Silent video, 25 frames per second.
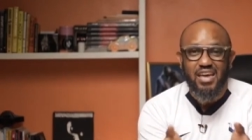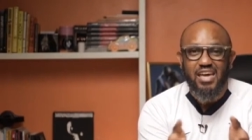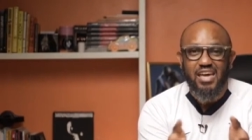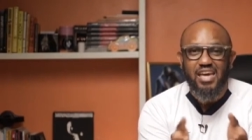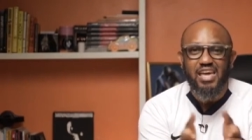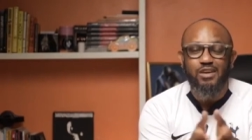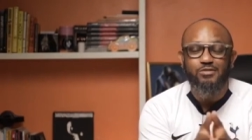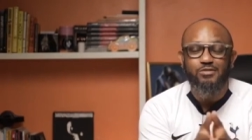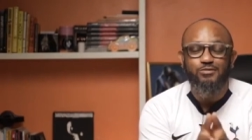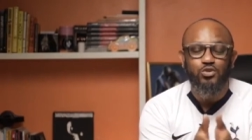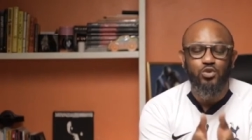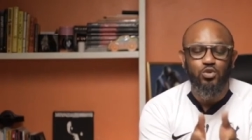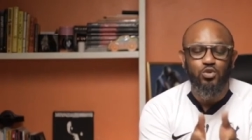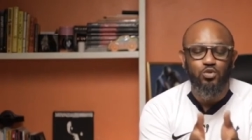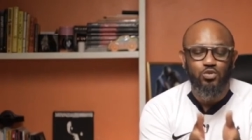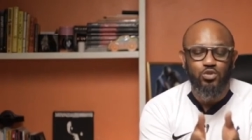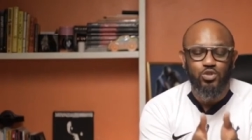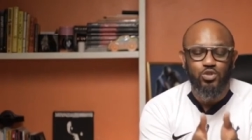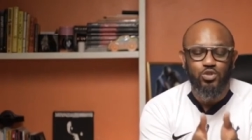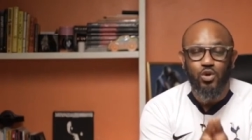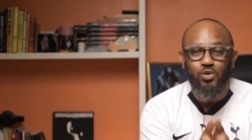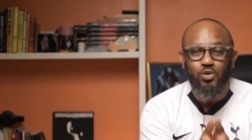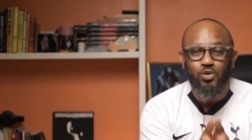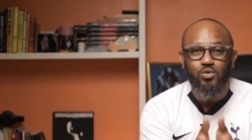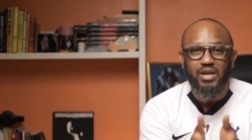If you
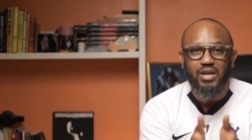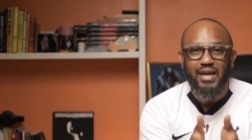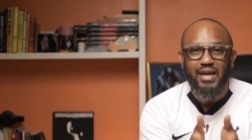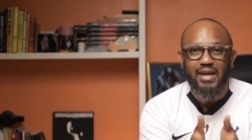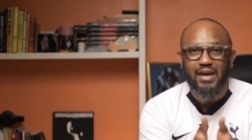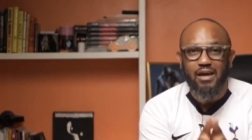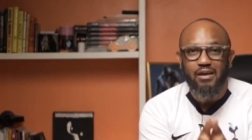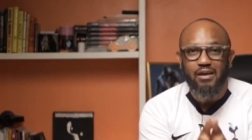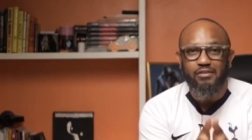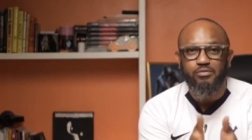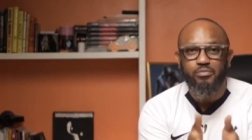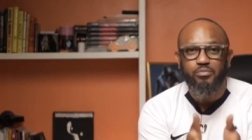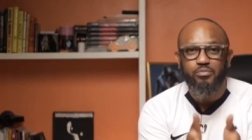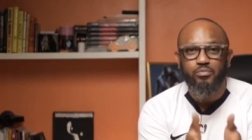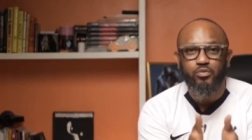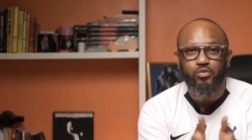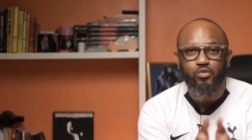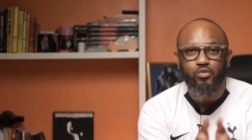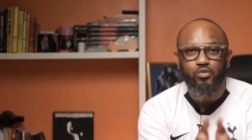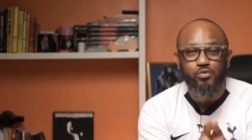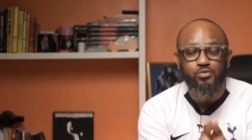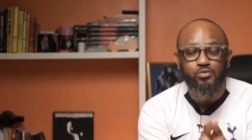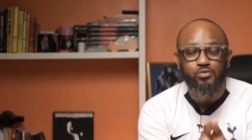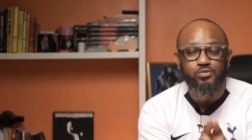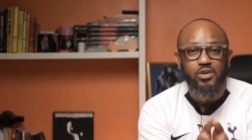don't have
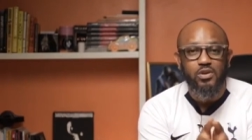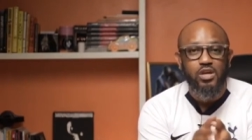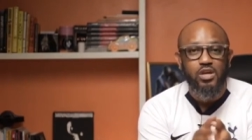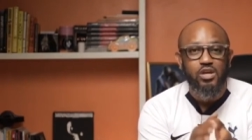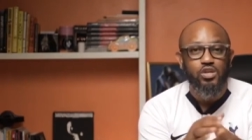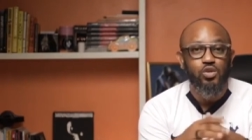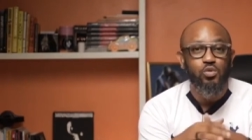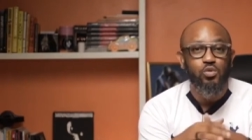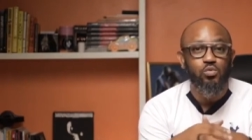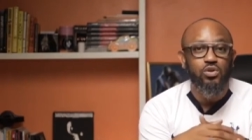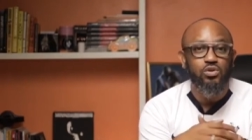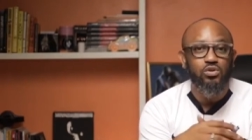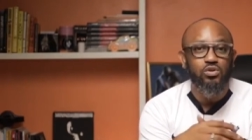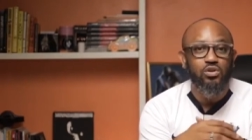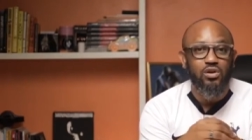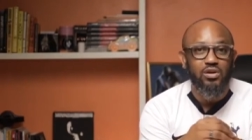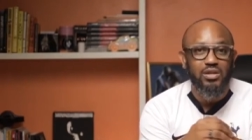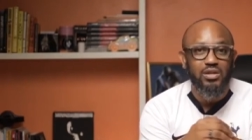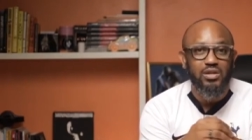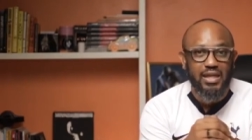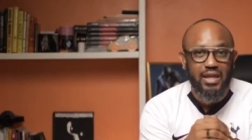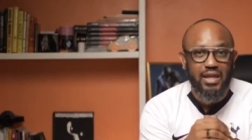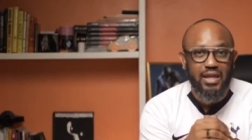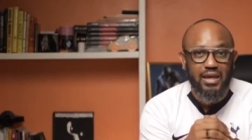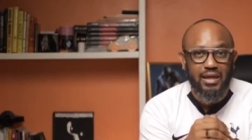proof, you will not
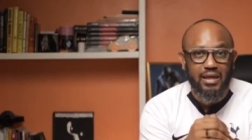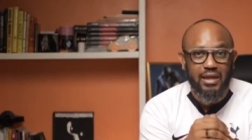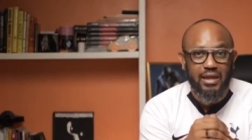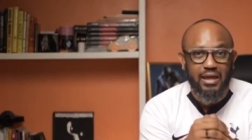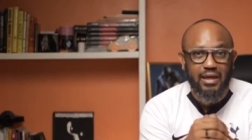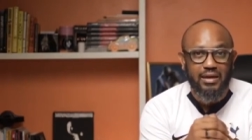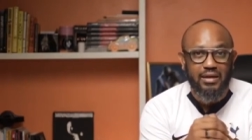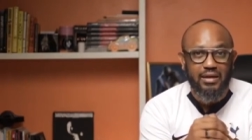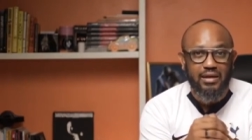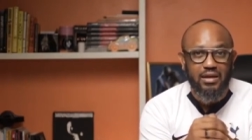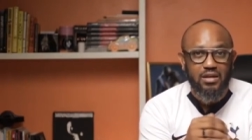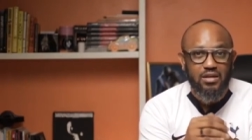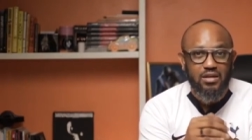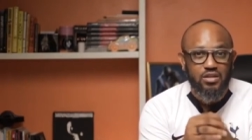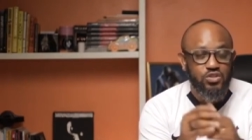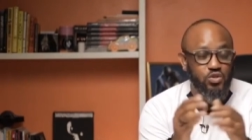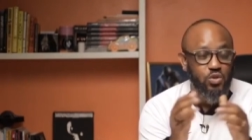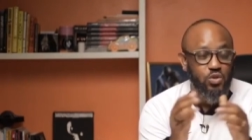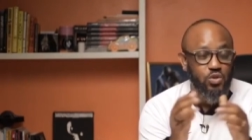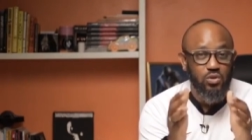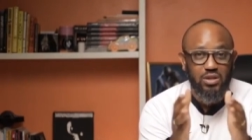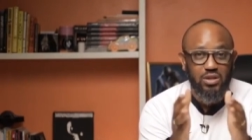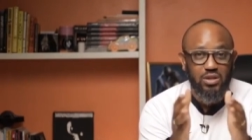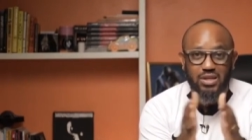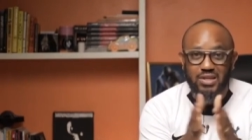get ahead. So
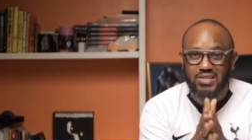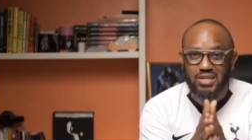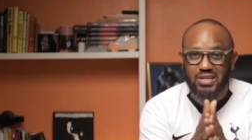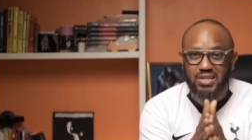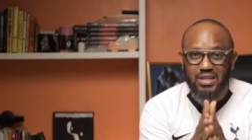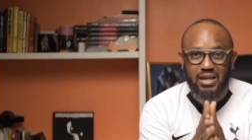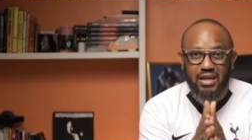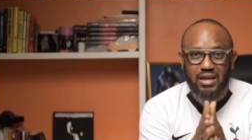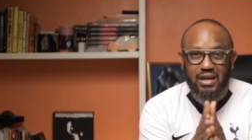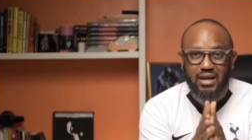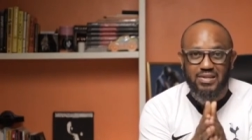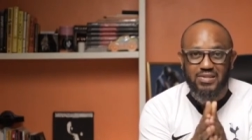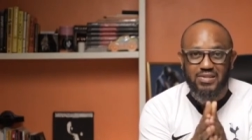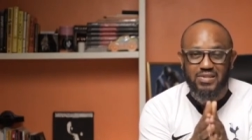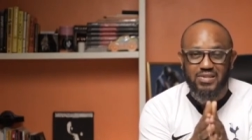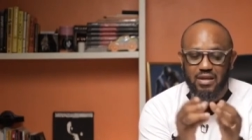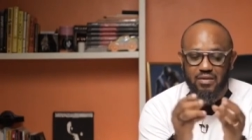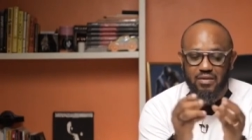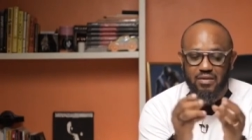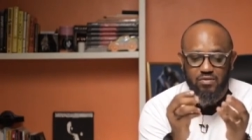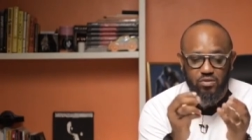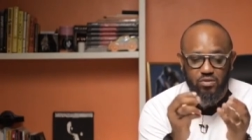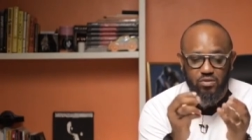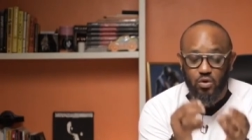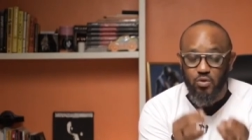listen, guys,
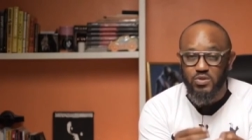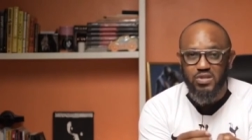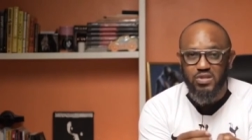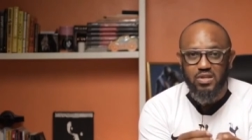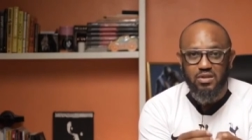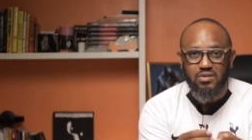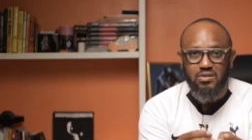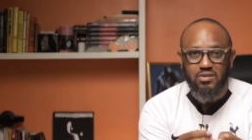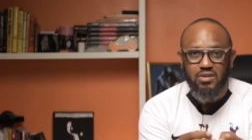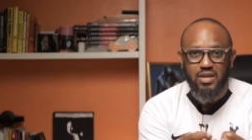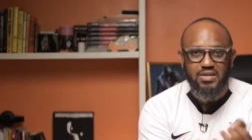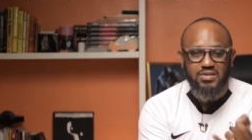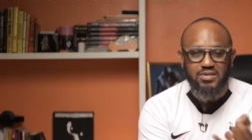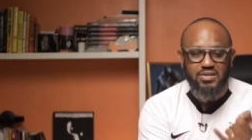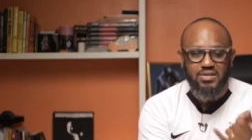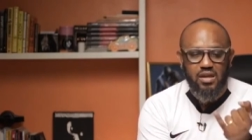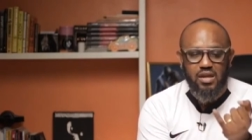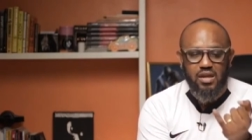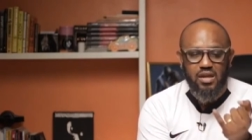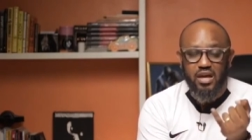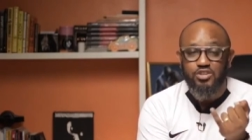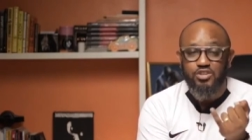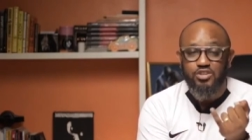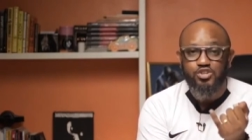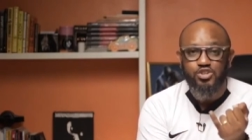those are the things.
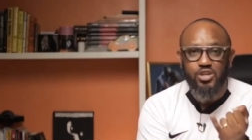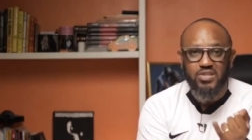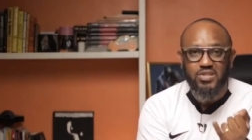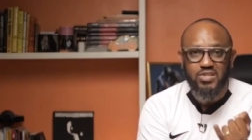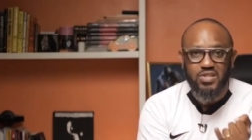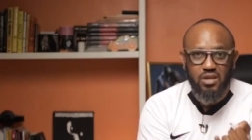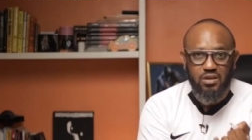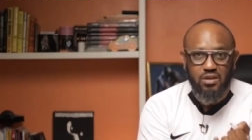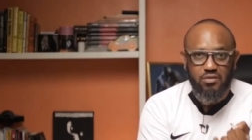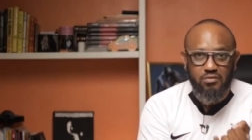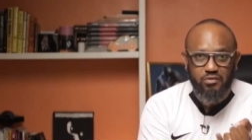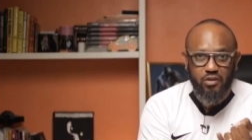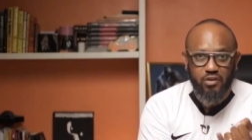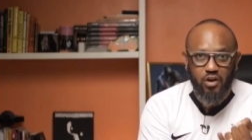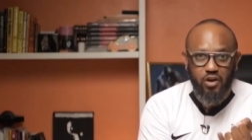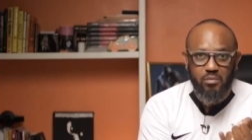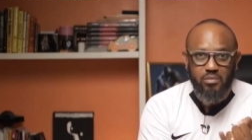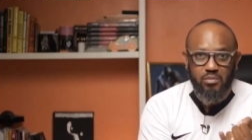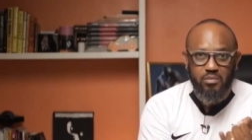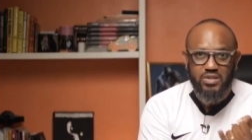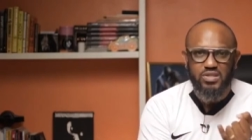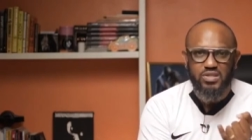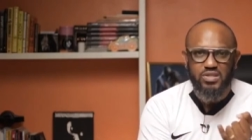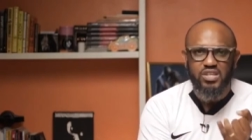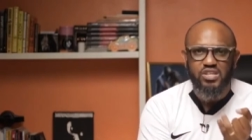Adjust the
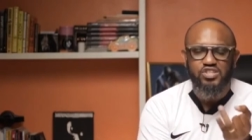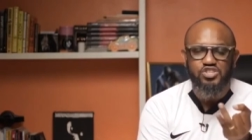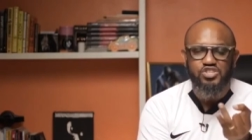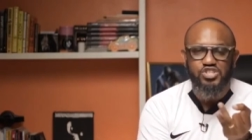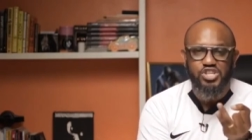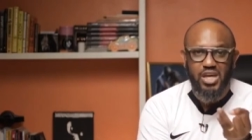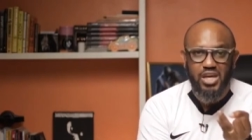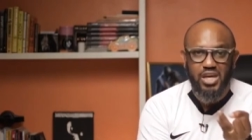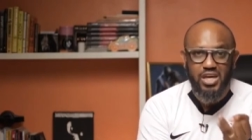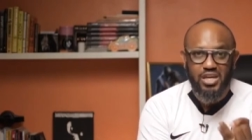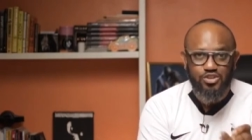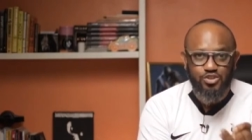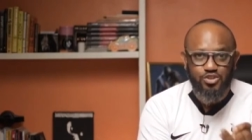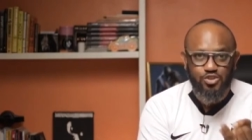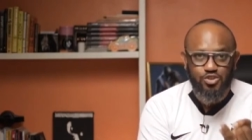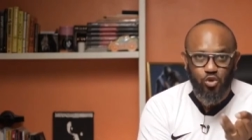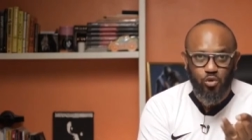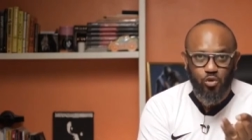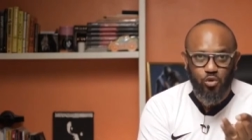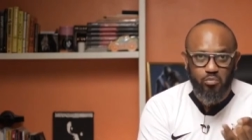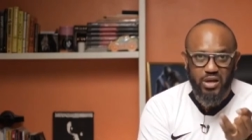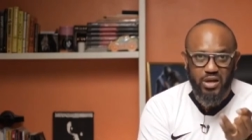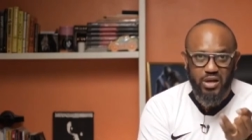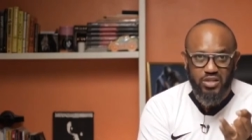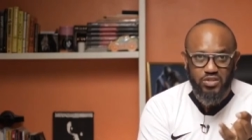environment, change your
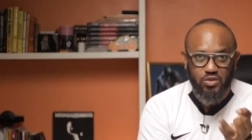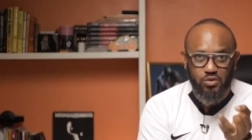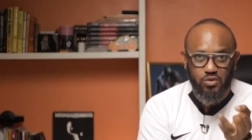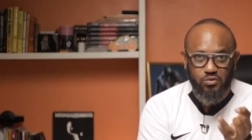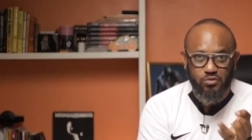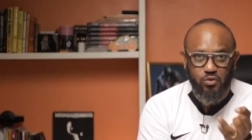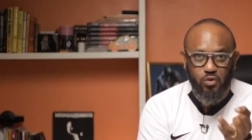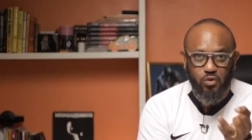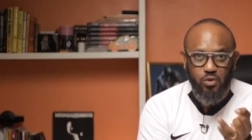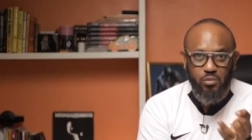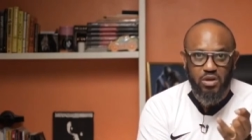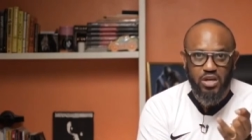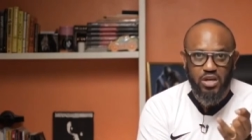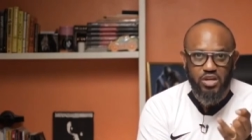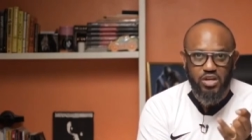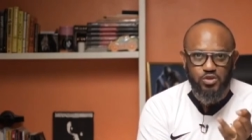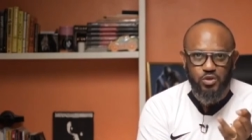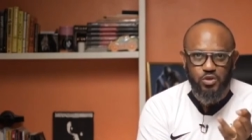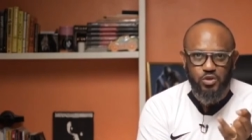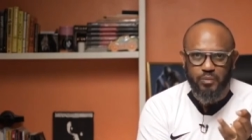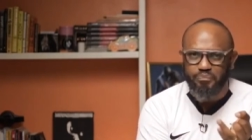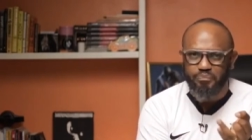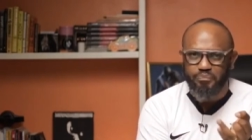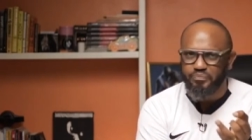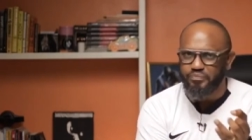battle
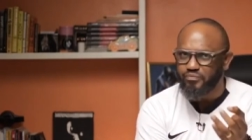formation.